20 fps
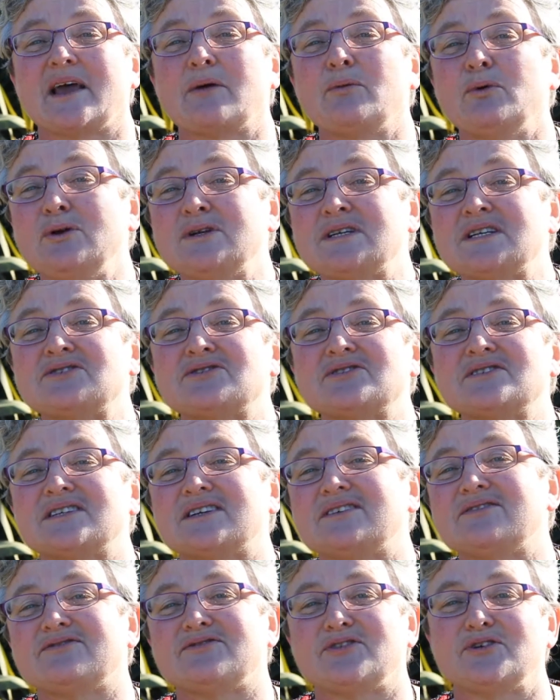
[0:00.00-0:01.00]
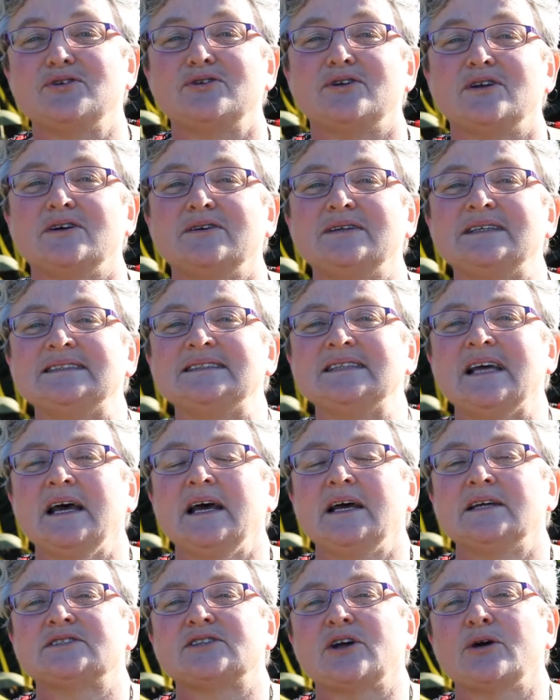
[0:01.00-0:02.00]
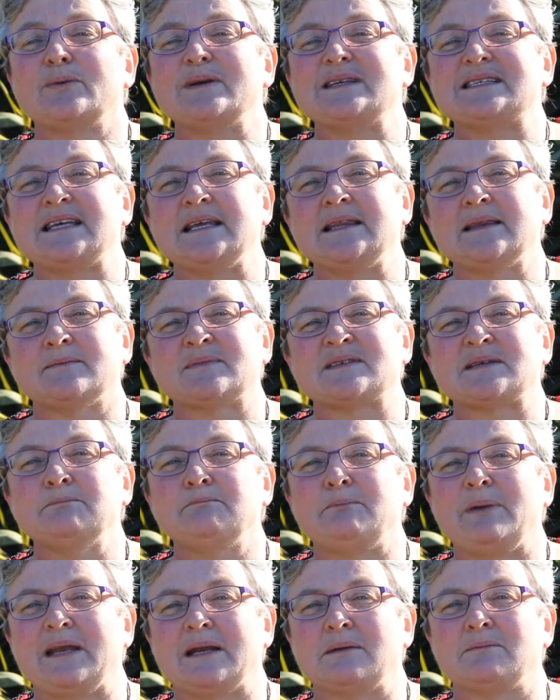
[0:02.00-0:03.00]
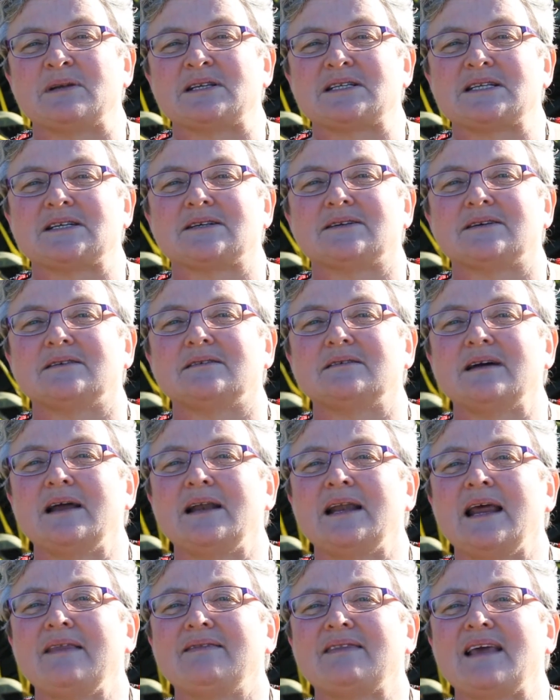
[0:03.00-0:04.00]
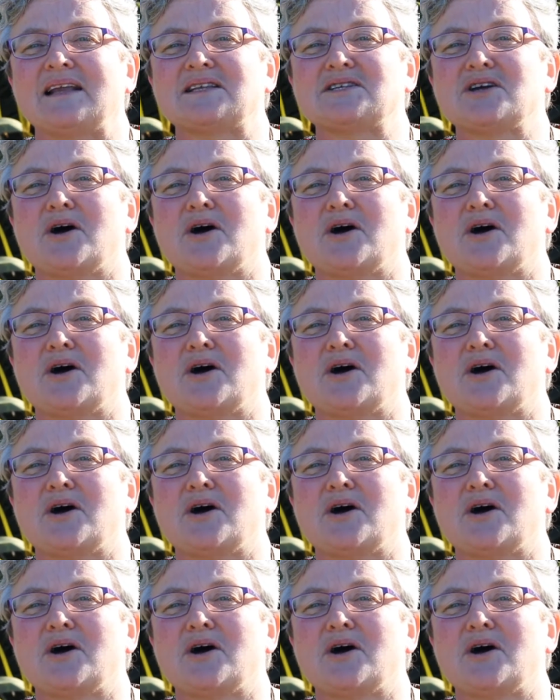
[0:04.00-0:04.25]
they weren't interested in food lures. So we sent them some bedding material, and at that